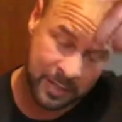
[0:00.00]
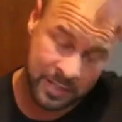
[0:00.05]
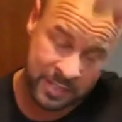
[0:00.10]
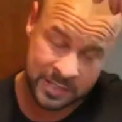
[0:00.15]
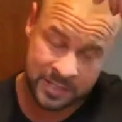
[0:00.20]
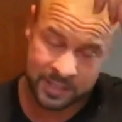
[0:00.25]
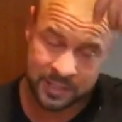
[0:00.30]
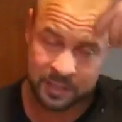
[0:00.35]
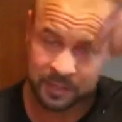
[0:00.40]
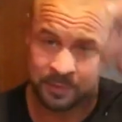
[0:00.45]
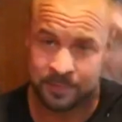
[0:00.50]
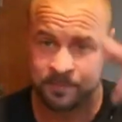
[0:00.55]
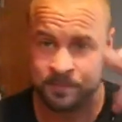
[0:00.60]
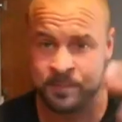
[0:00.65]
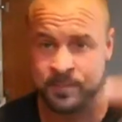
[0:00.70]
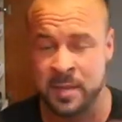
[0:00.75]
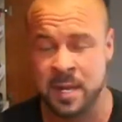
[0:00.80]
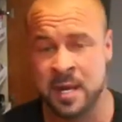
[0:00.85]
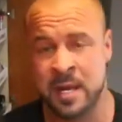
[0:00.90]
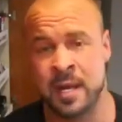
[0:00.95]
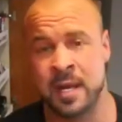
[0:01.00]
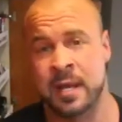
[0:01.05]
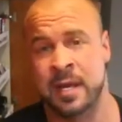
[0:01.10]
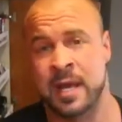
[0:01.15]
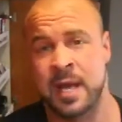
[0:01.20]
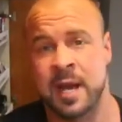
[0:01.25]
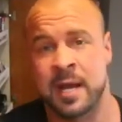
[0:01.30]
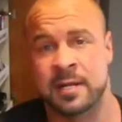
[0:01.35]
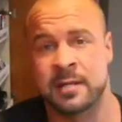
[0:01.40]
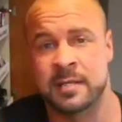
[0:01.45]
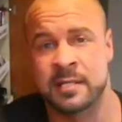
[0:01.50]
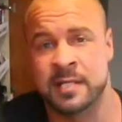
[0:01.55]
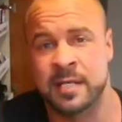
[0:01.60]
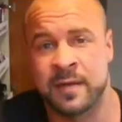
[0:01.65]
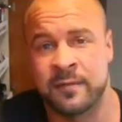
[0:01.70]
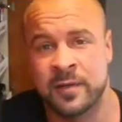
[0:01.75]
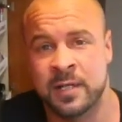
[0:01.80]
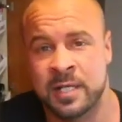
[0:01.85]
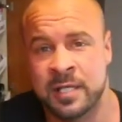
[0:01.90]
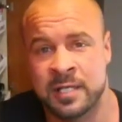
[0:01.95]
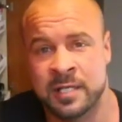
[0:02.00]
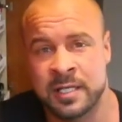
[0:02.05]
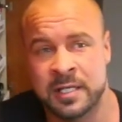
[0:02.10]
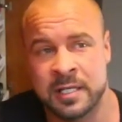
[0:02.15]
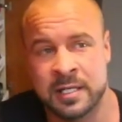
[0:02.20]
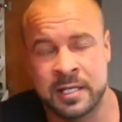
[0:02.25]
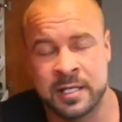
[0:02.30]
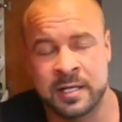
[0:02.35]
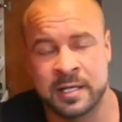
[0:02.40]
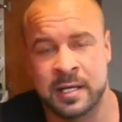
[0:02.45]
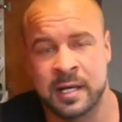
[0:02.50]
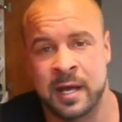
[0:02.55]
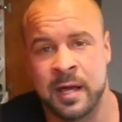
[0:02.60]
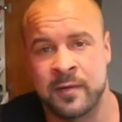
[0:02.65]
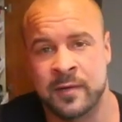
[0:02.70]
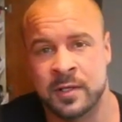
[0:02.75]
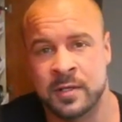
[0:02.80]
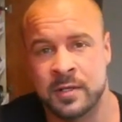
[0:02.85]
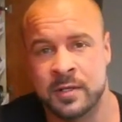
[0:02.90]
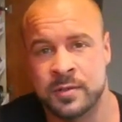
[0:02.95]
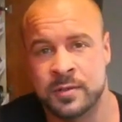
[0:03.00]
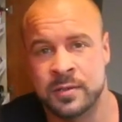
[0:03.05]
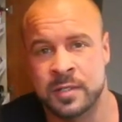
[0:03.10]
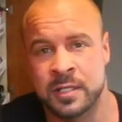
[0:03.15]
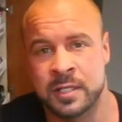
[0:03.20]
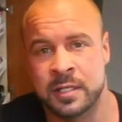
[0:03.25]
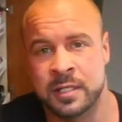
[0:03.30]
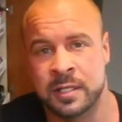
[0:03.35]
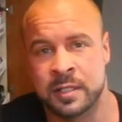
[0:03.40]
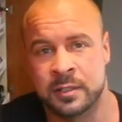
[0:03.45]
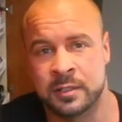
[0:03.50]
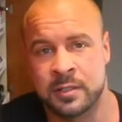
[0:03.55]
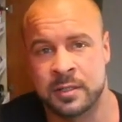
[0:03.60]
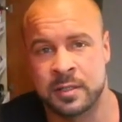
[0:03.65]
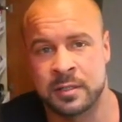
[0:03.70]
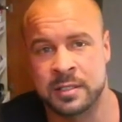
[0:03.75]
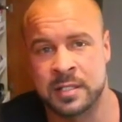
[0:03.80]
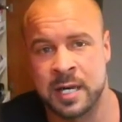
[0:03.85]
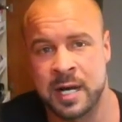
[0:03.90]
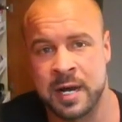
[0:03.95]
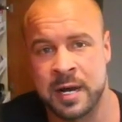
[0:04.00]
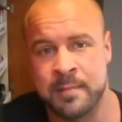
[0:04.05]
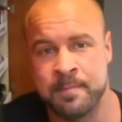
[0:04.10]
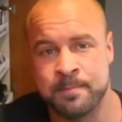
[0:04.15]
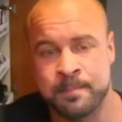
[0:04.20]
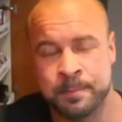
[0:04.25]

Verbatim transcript: this is a Canon 70D. I haven't used it in a long time.